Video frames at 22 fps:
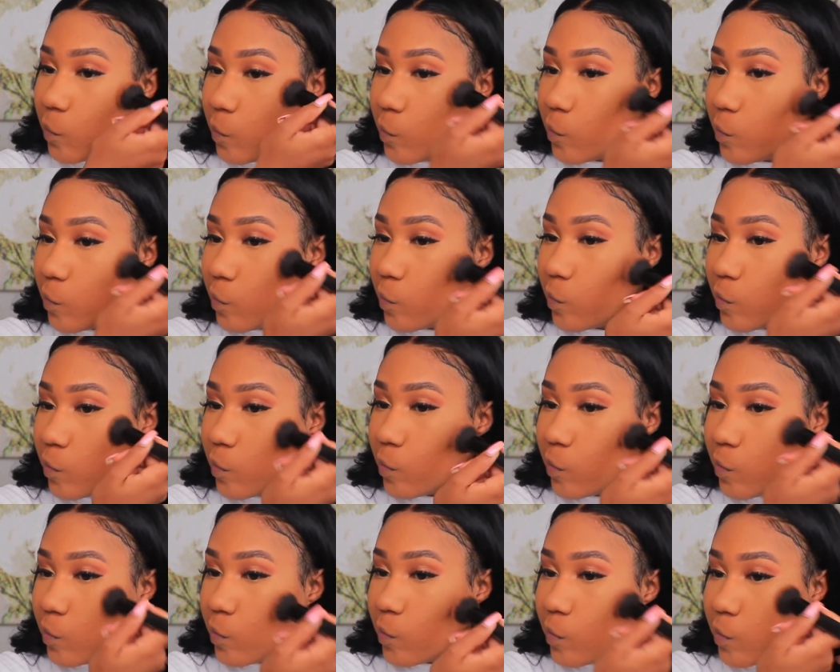
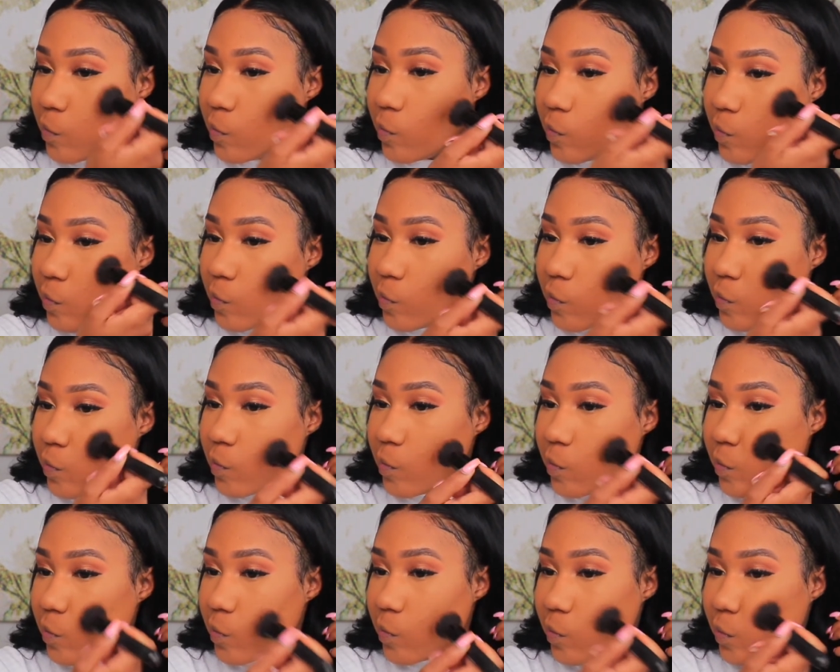
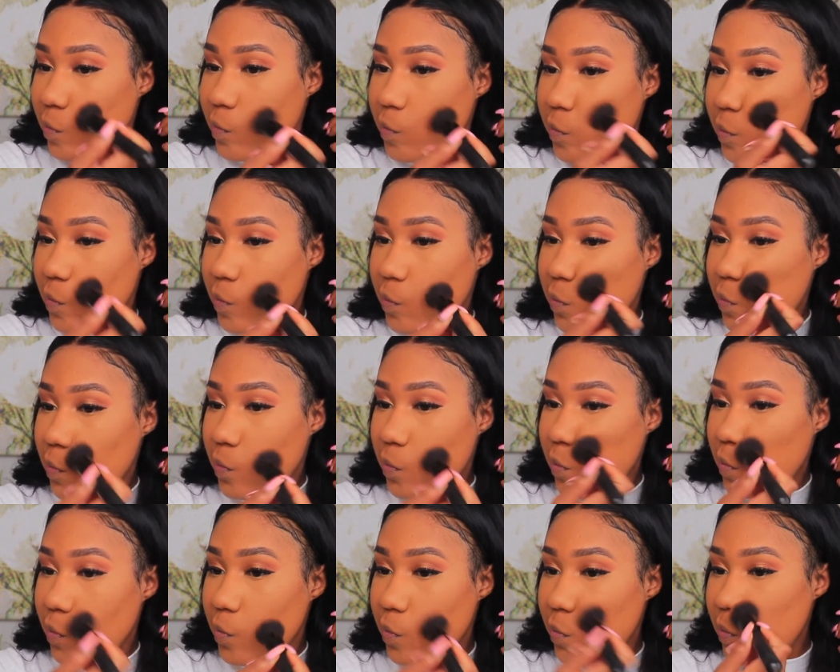
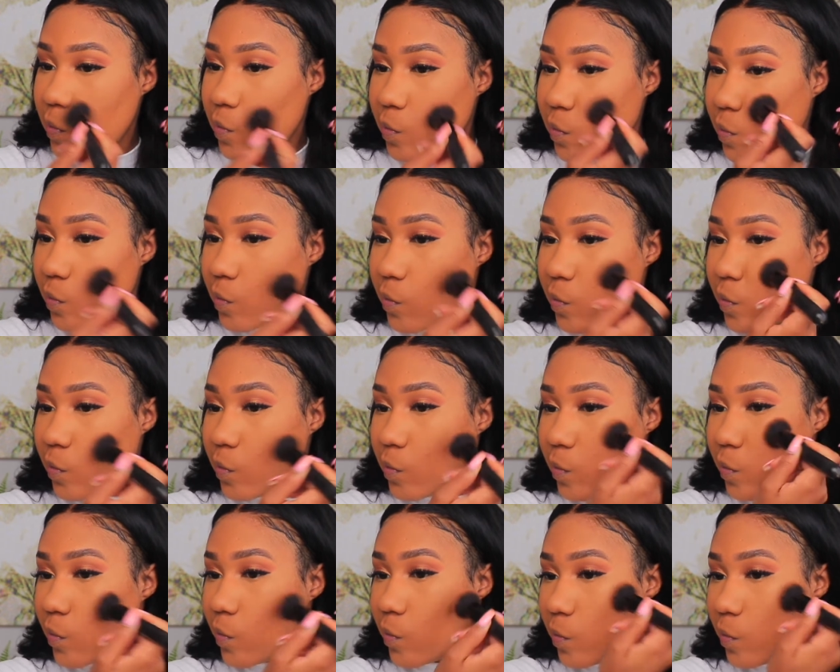No one is speaking in this clip.